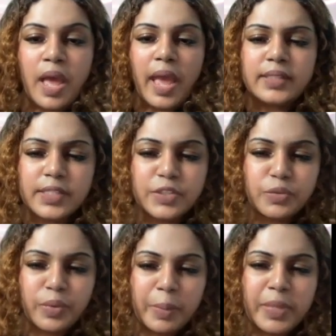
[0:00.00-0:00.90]
Access
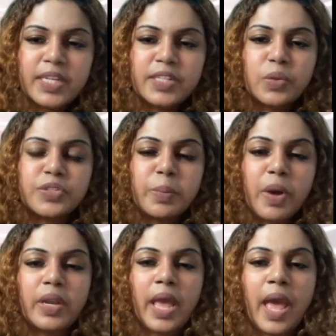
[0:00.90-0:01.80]
to remedy is also
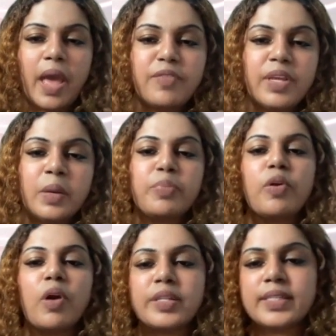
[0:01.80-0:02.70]
about having
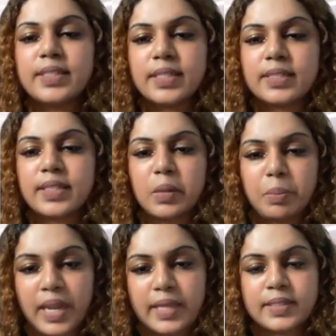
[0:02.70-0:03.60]
processes
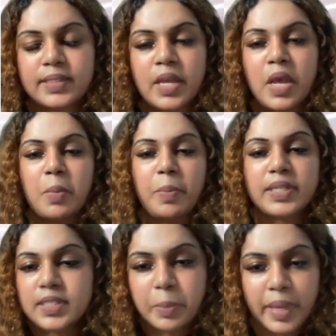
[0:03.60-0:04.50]
in place,
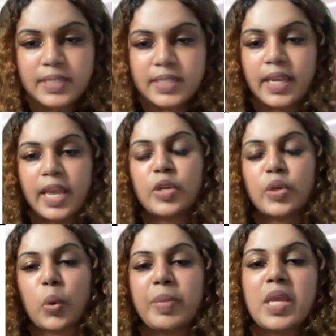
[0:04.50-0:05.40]
participating
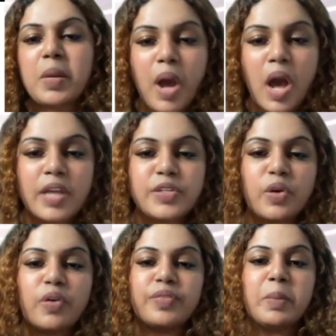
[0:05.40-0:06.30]
in or being part
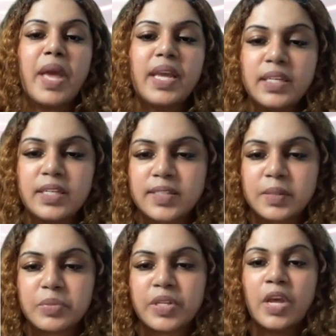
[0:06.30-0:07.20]
of the
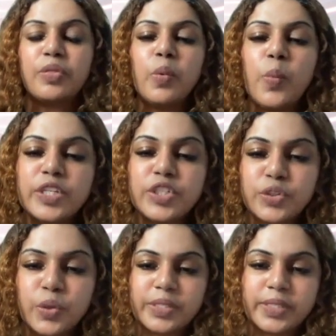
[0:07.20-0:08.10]
mechanisms through which
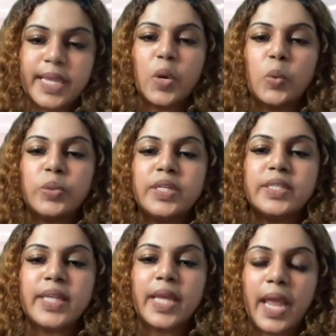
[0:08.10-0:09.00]
your
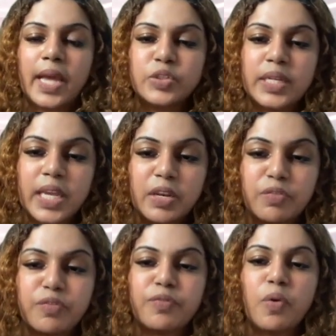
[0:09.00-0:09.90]
stakeholders can actually
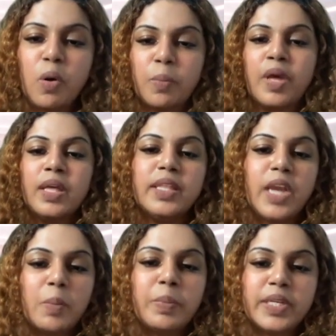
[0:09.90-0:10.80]
inform the
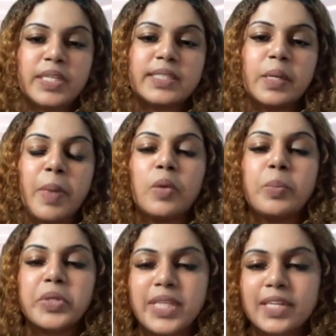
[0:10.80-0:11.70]
companies
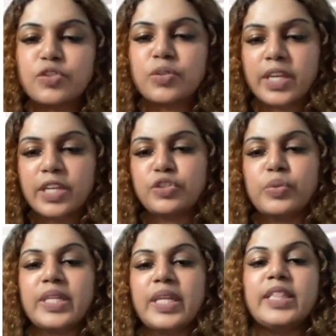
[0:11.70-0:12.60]
about potential
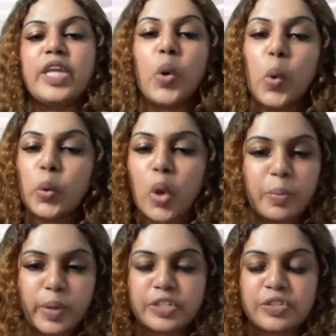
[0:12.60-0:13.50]
issues in their own
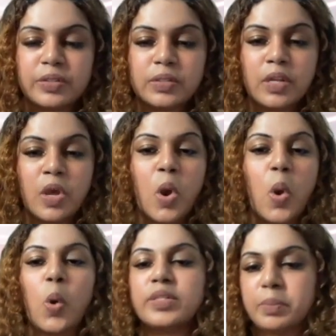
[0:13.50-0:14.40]
operations
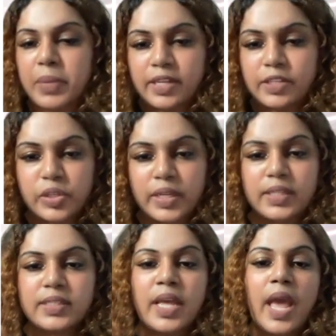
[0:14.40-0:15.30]
or supply
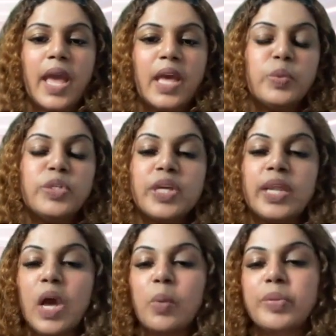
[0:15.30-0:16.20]
chains, and which
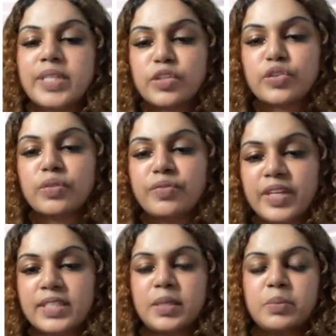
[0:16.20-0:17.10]
allow potential
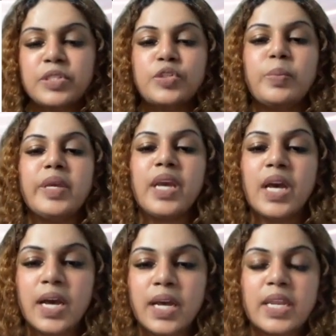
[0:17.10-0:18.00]
victims to be
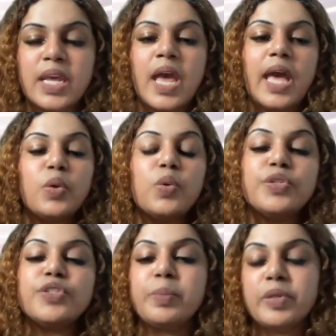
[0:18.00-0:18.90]
heard and
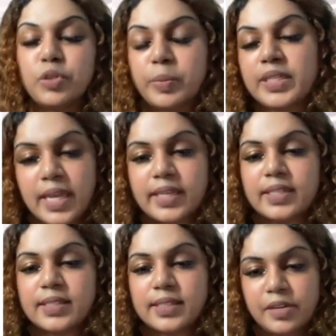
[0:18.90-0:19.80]
also to be
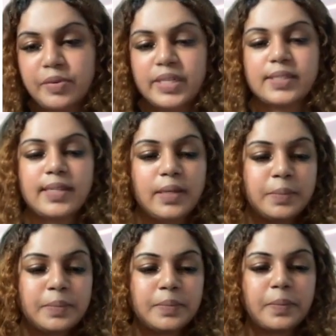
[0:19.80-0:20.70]
taken seriously.